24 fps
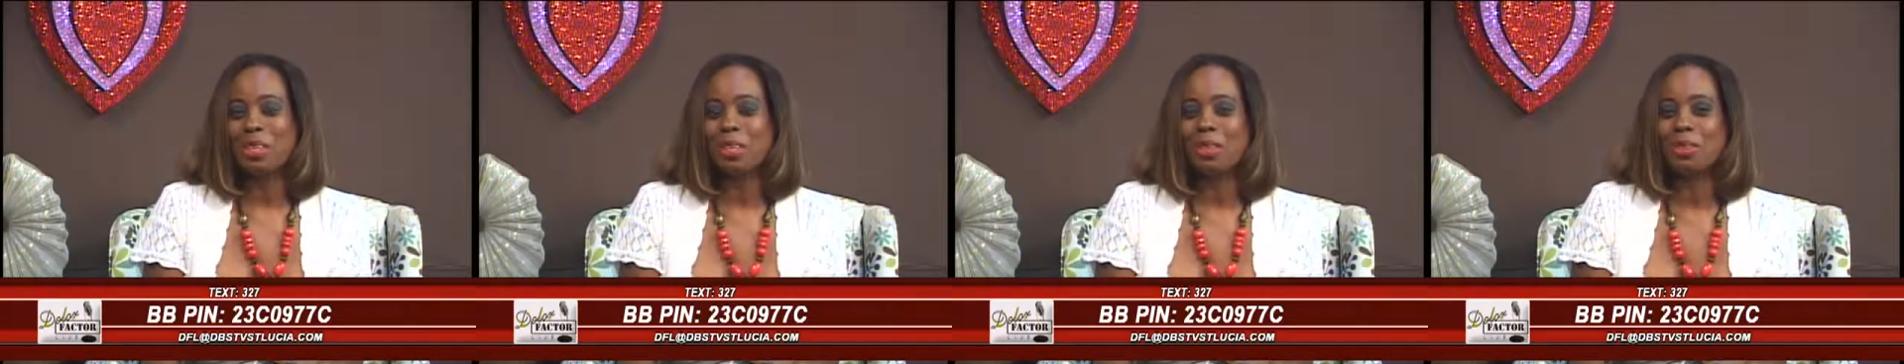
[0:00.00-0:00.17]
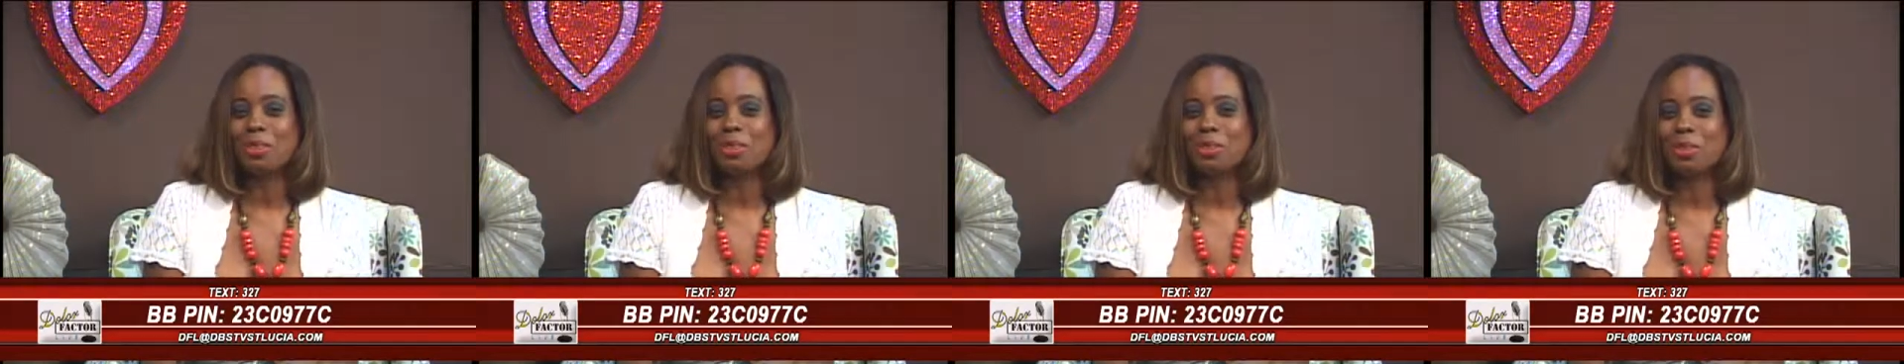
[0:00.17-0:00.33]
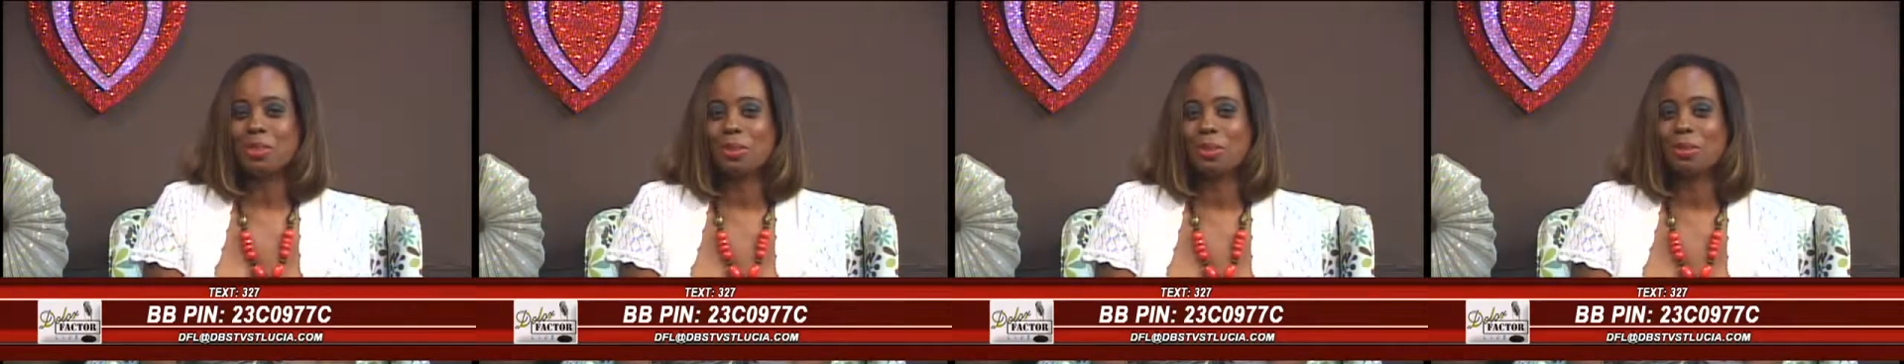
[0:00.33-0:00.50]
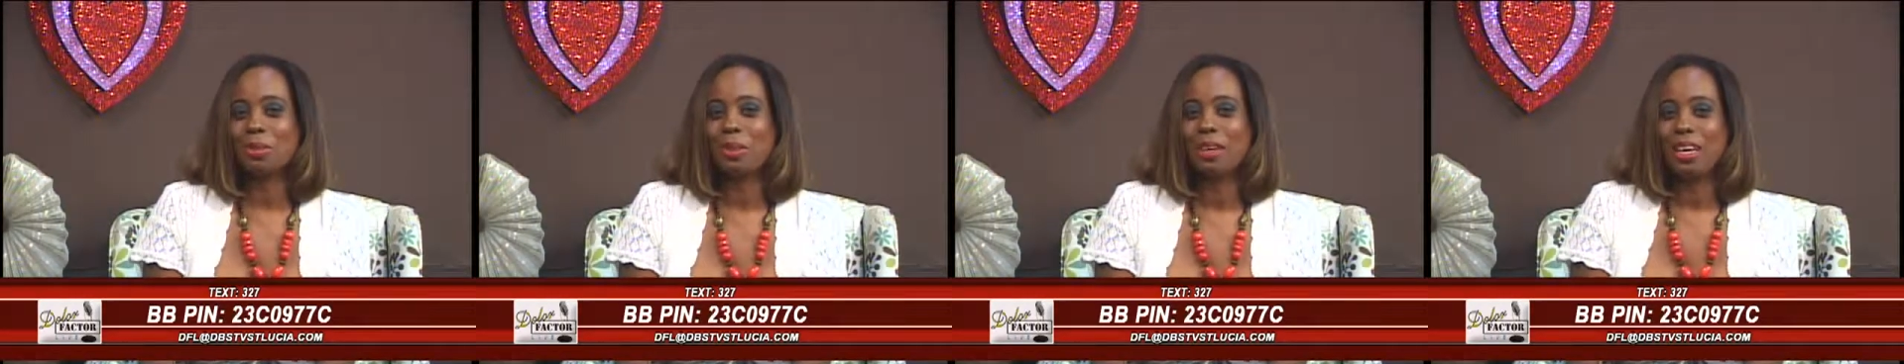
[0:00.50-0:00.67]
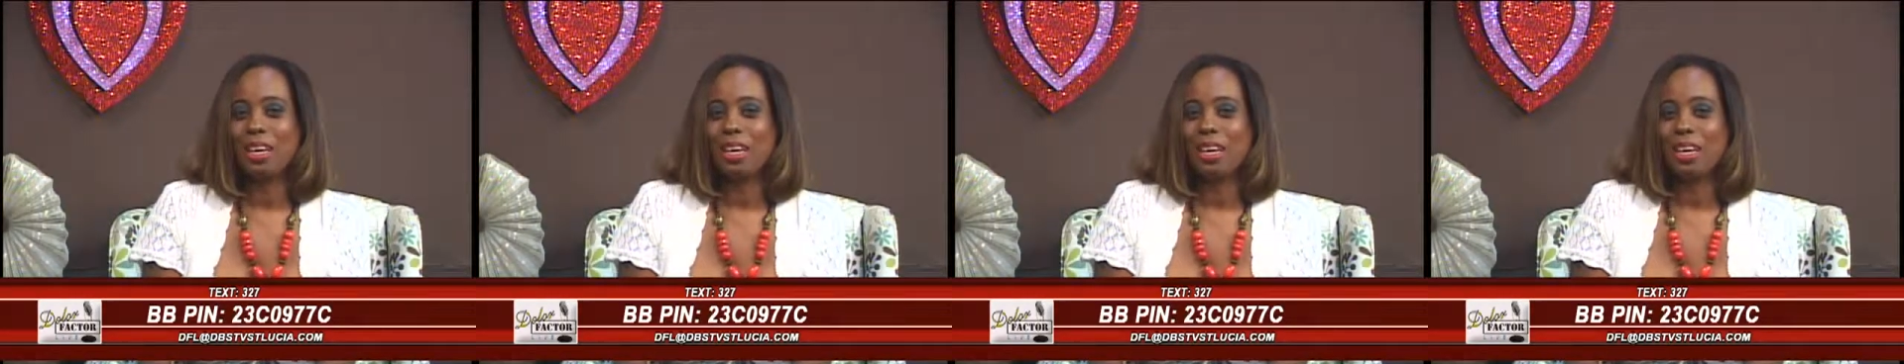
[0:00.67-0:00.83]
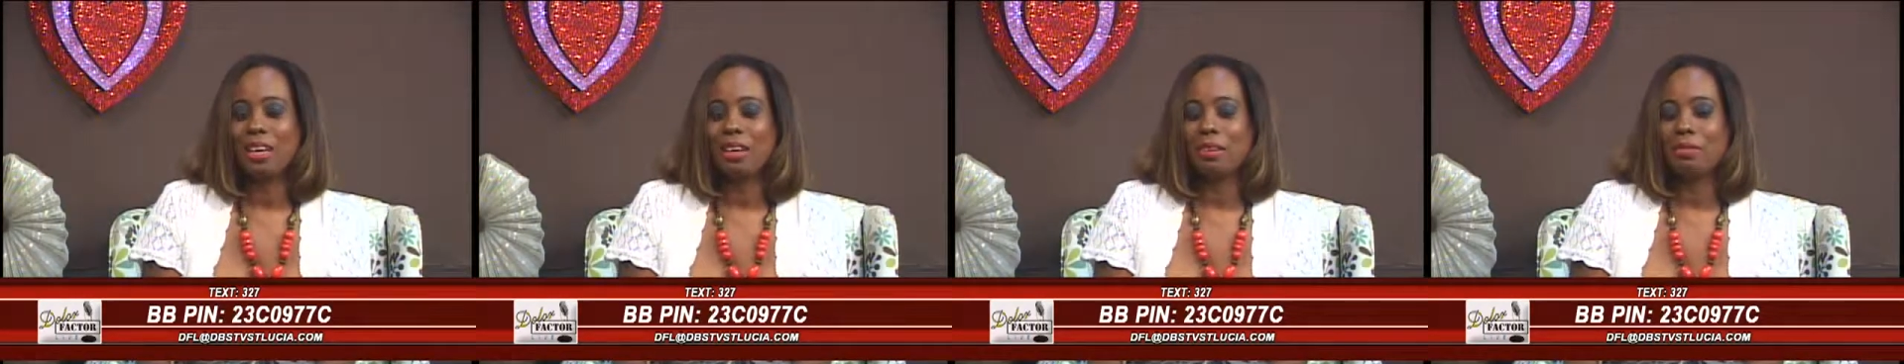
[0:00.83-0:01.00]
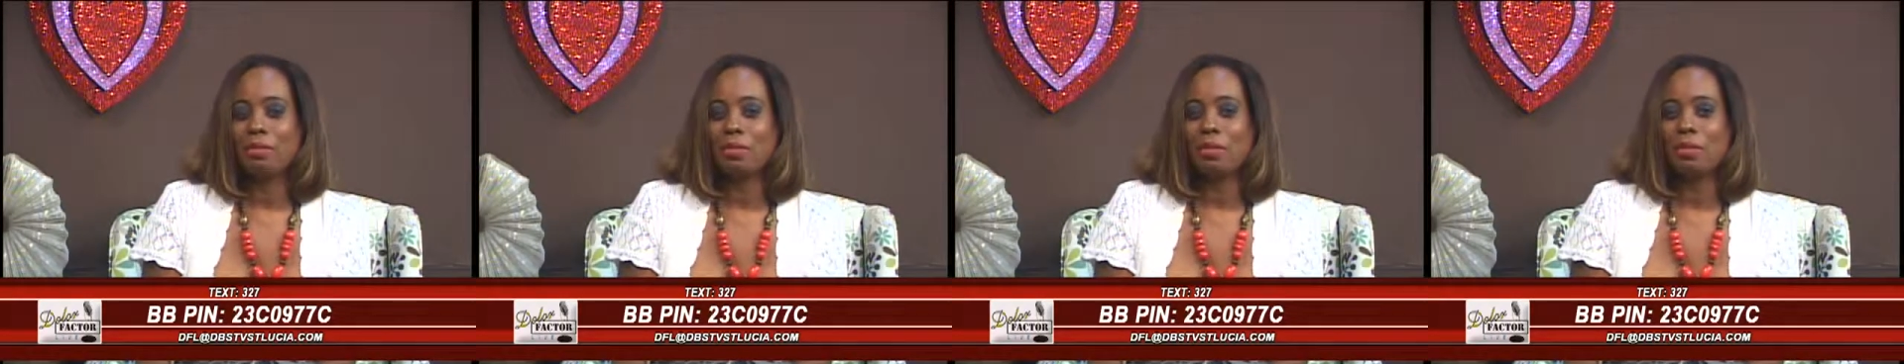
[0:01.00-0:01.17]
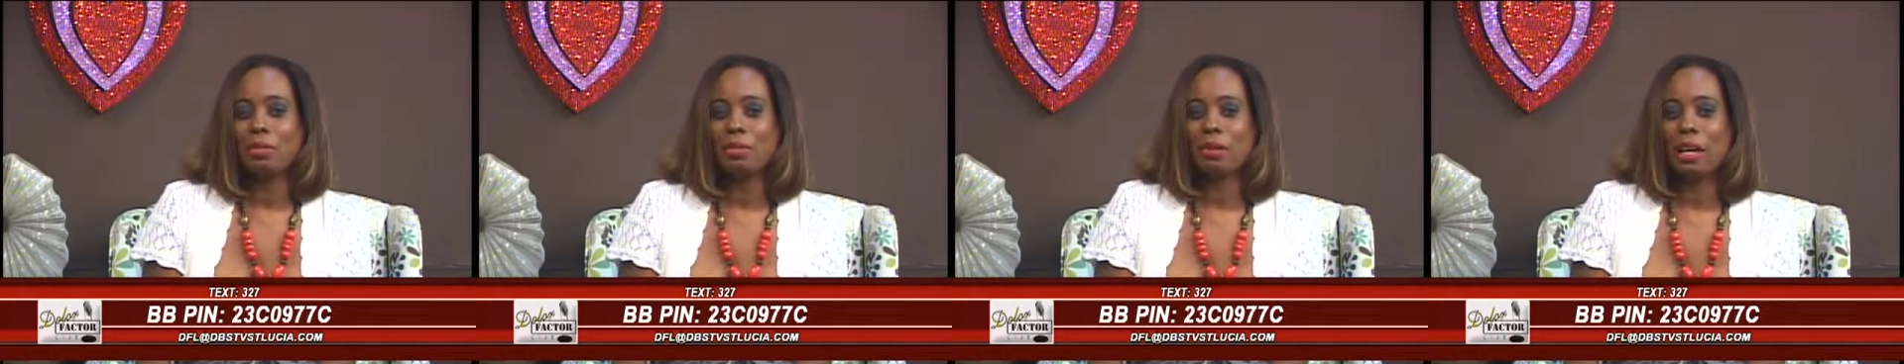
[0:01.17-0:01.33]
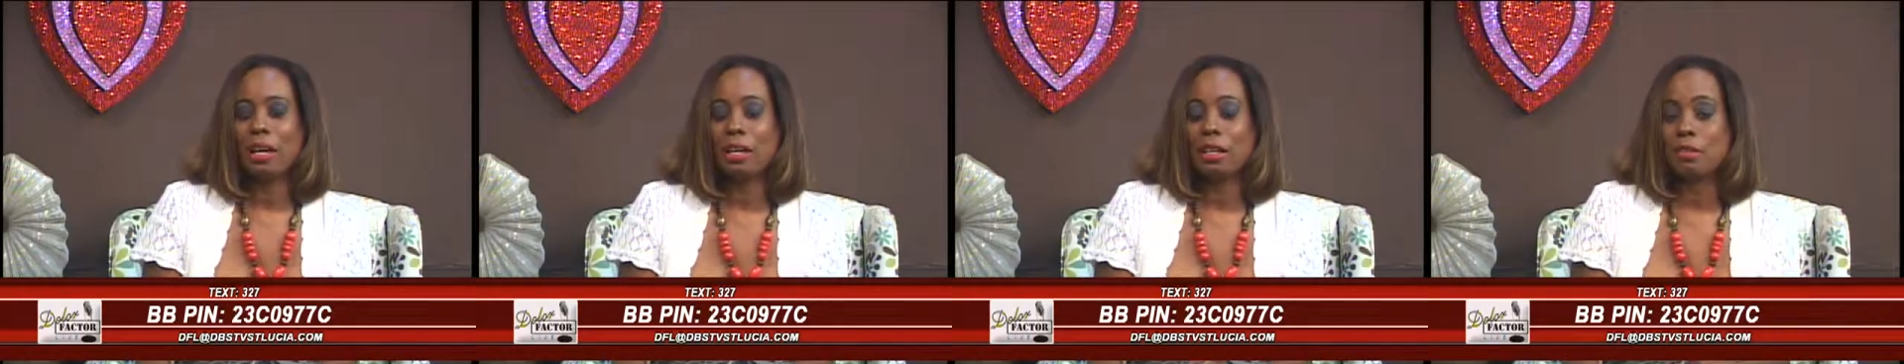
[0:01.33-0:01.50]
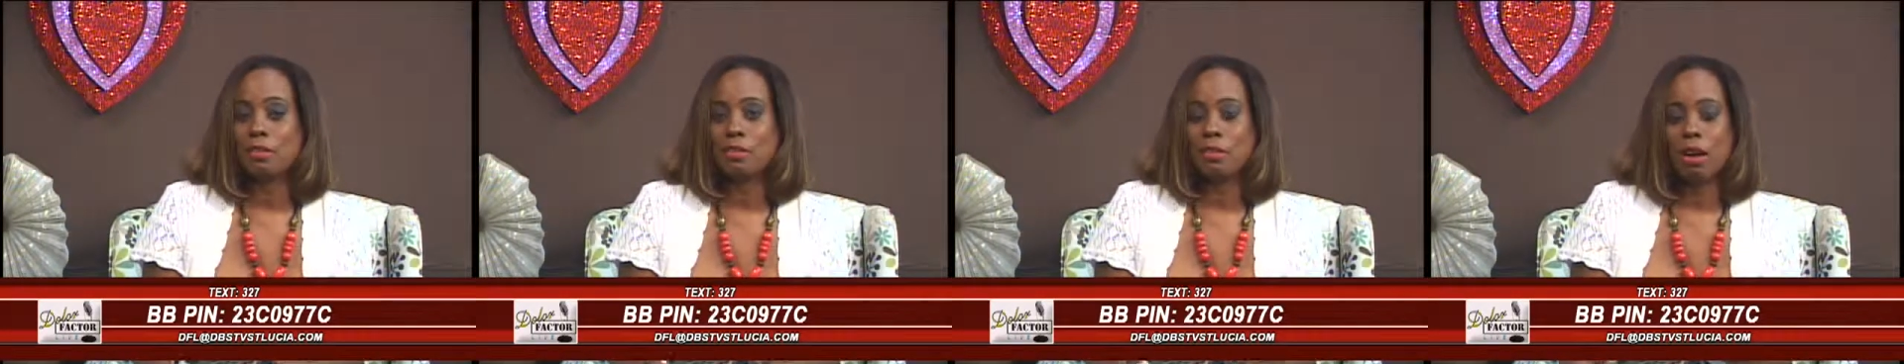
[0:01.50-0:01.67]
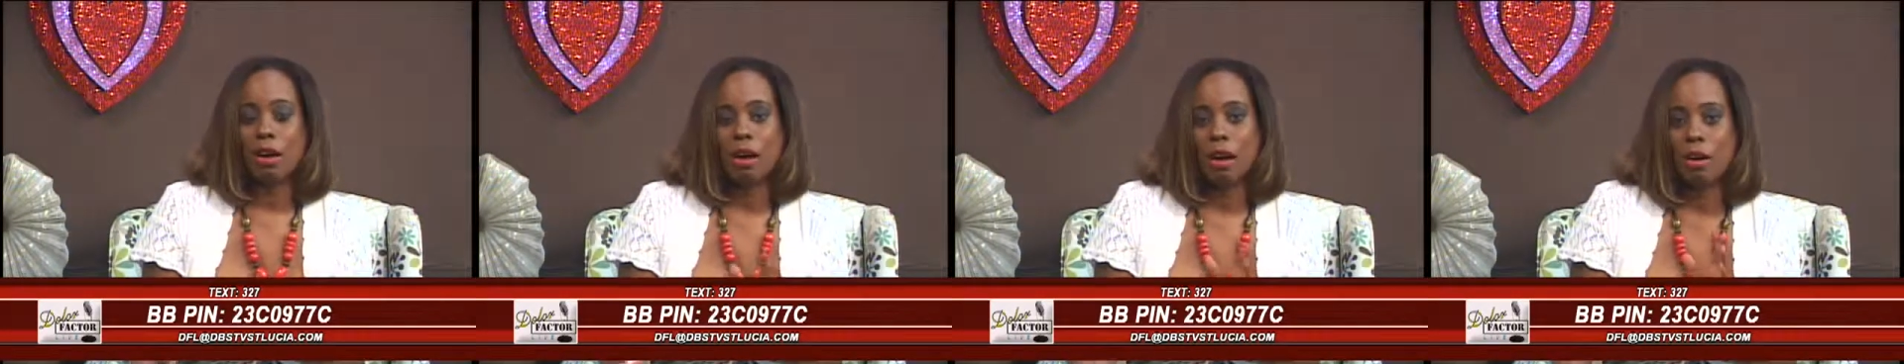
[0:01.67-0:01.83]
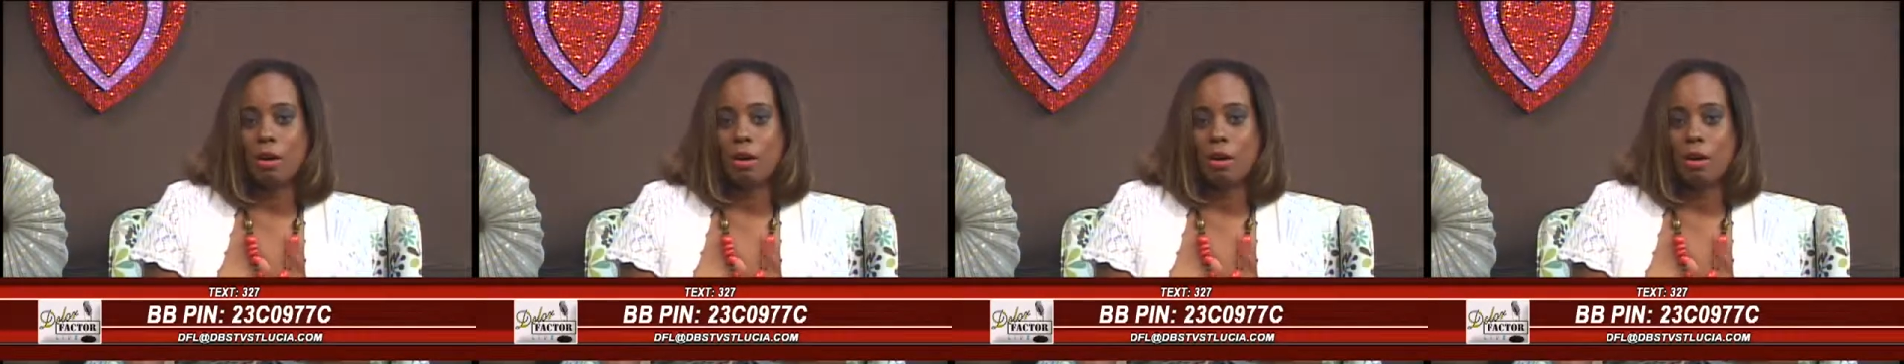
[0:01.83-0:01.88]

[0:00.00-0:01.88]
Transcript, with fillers: you can do if you're kind of,